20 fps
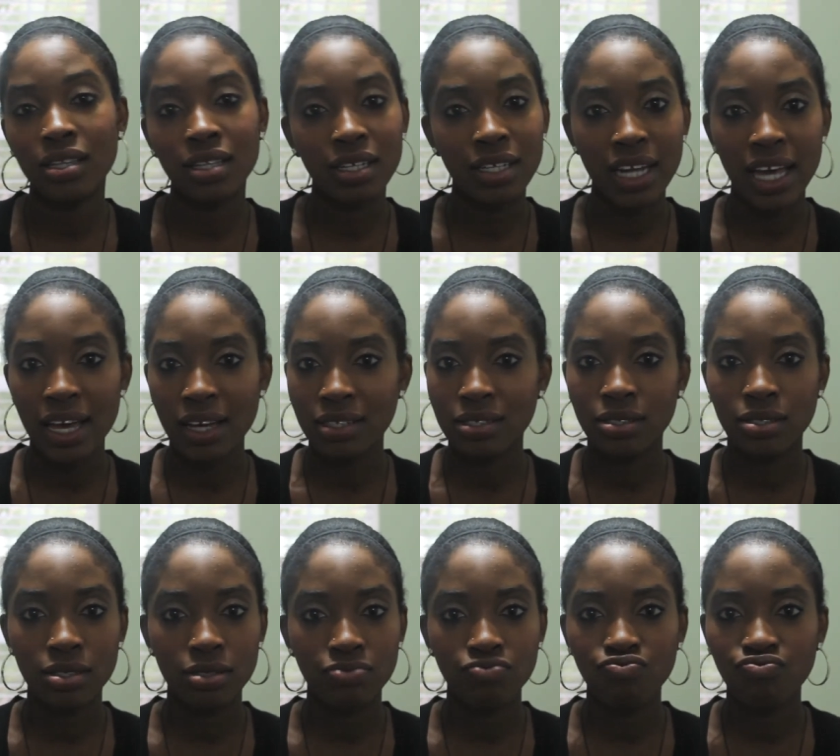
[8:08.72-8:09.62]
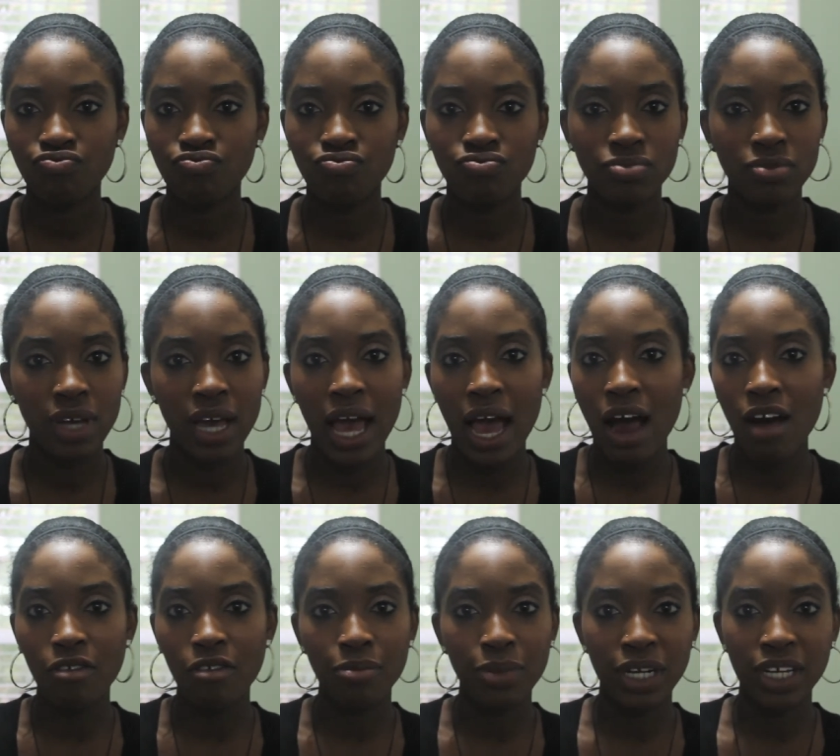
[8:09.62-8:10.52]
the next
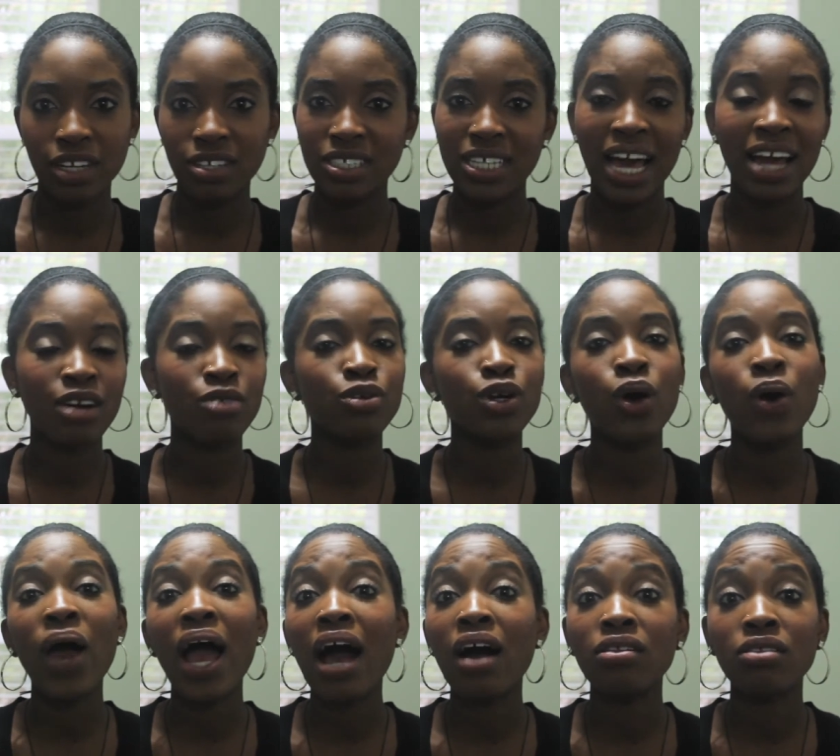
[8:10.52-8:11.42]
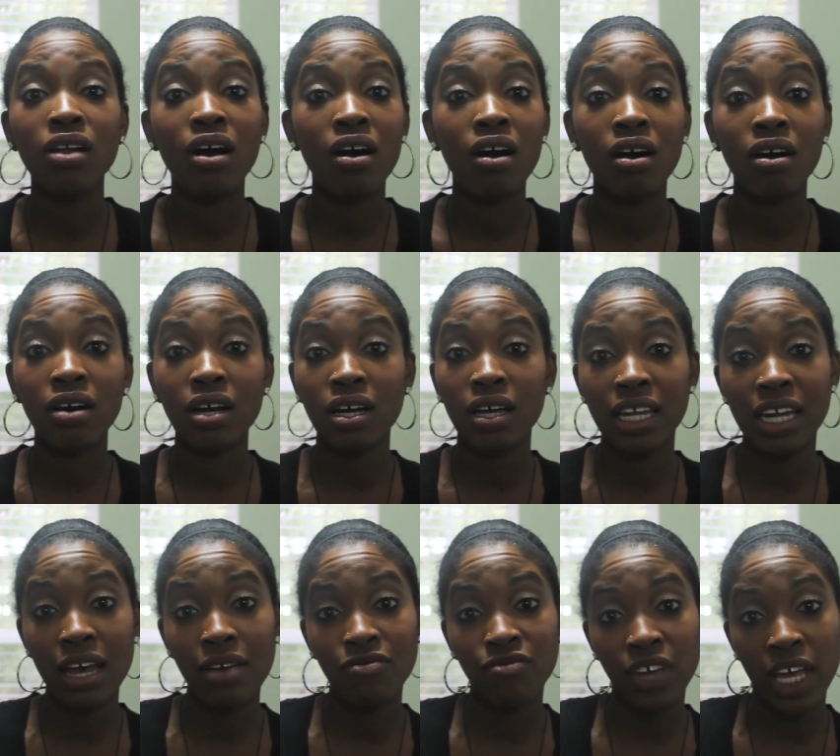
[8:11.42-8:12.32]
however many years. I don't know how long
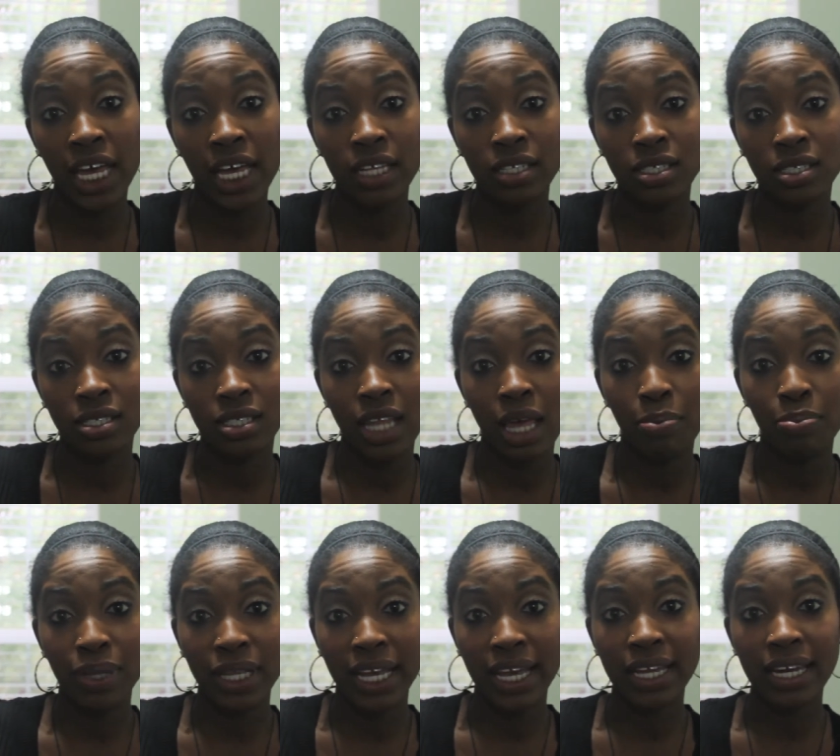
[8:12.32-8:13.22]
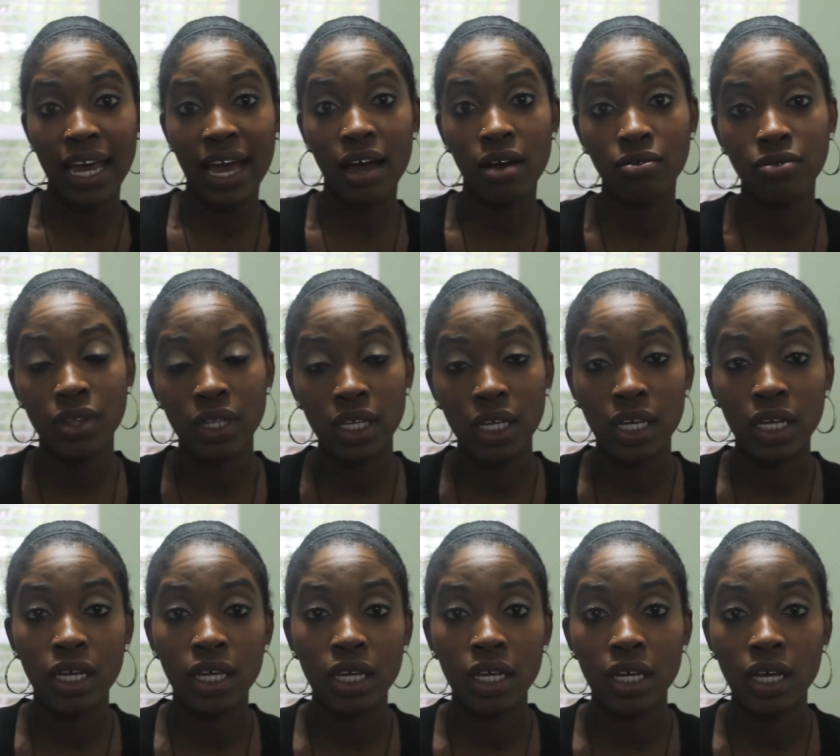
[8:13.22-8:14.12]
in advance they plan out
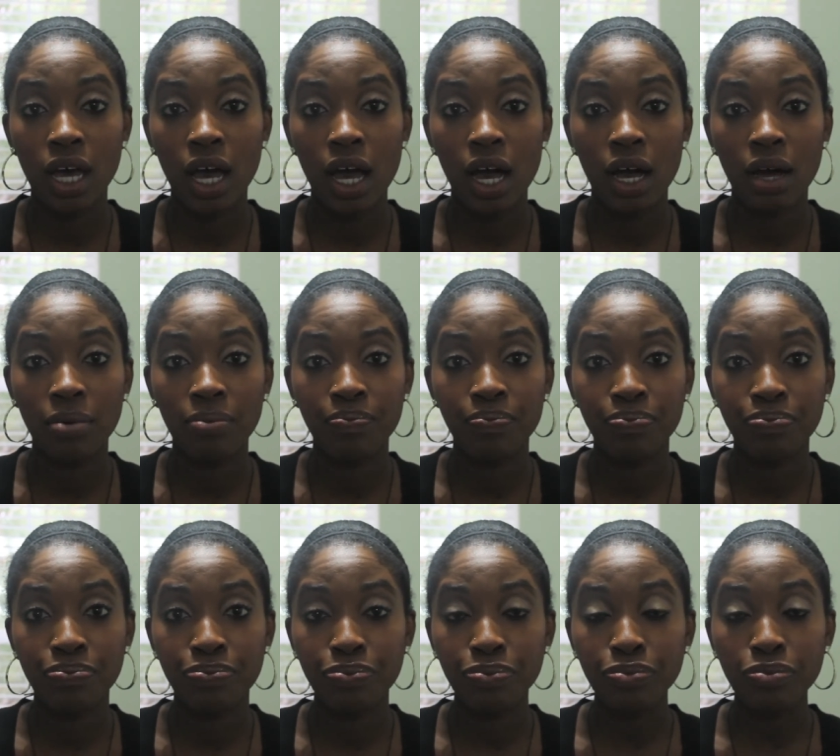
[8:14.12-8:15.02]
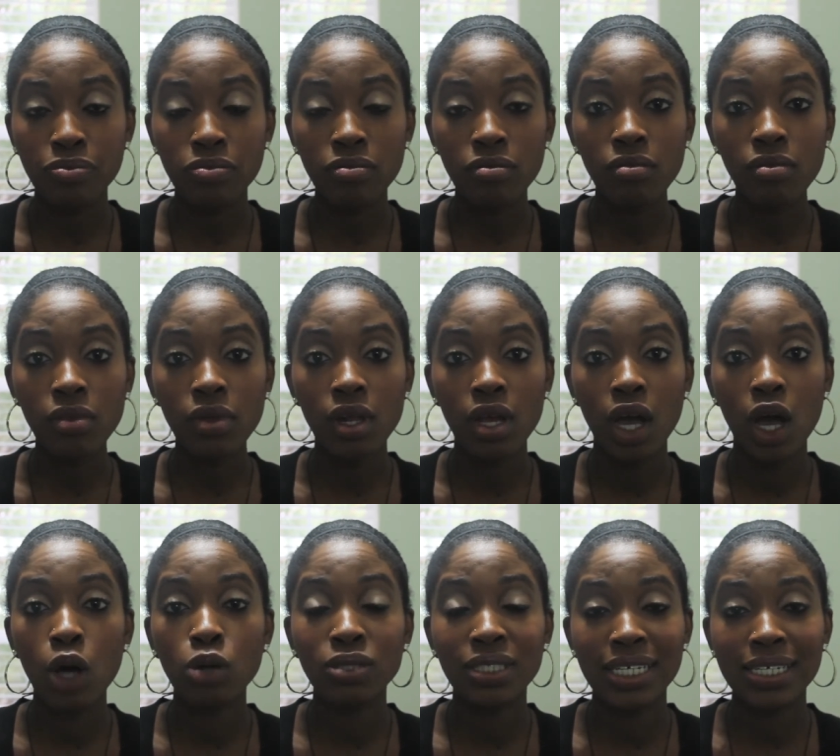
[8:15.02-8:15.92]
the um,
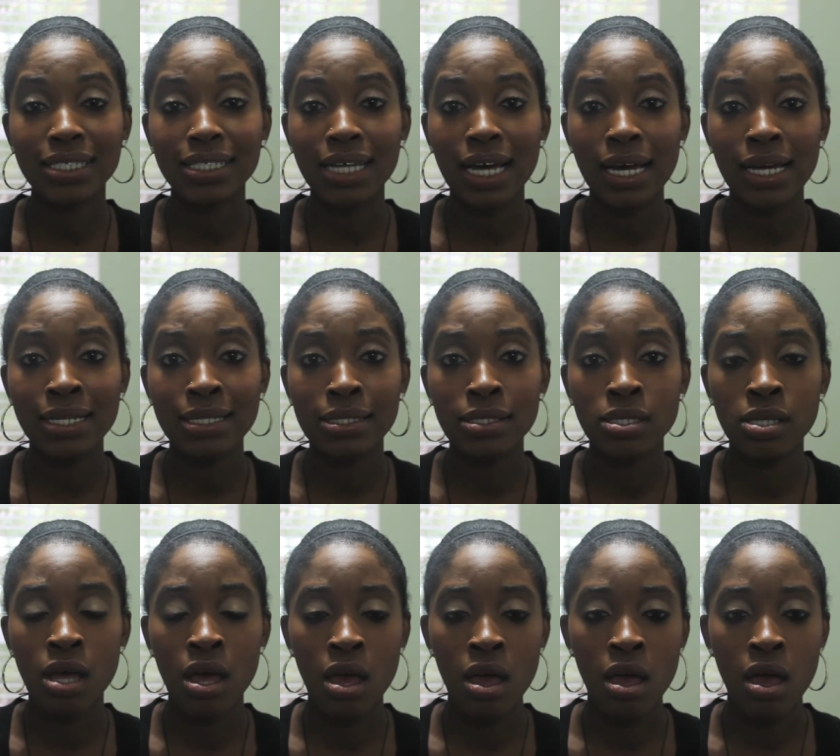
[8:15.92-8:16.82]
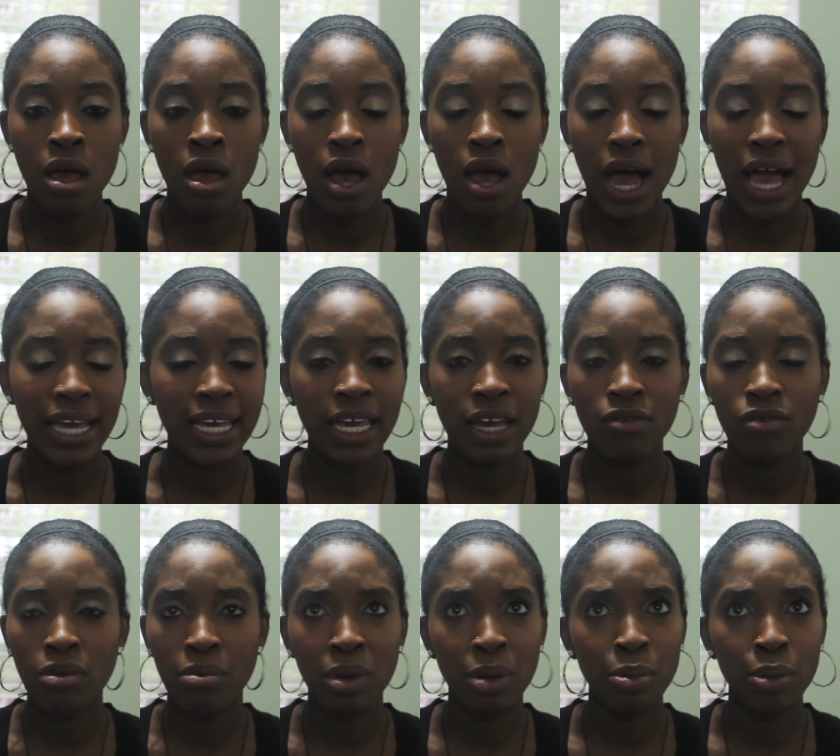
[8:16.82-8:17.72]
hosting sites. I can't
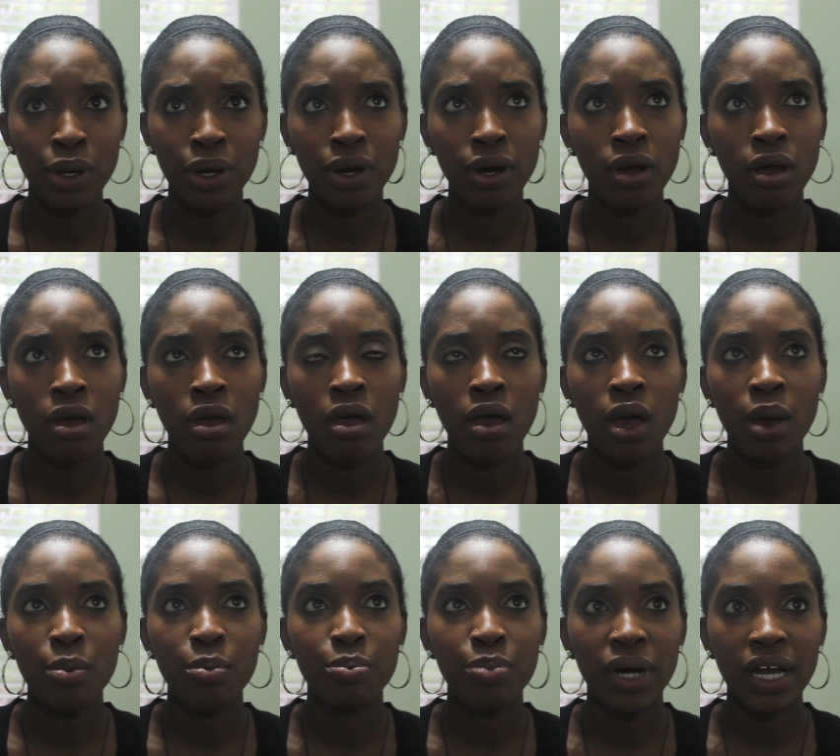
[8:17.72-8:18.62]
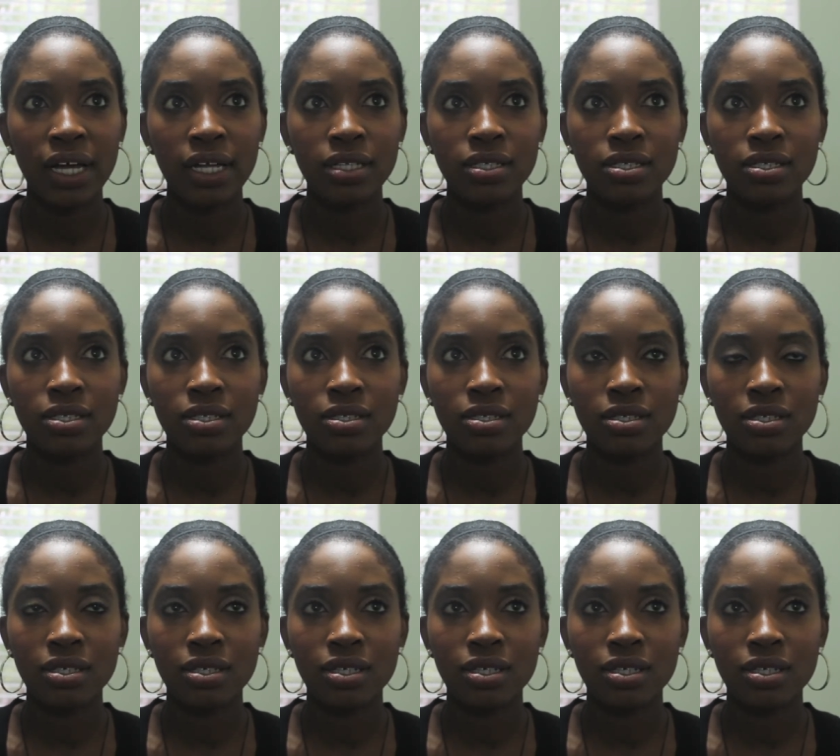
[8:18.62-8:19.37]
remember, but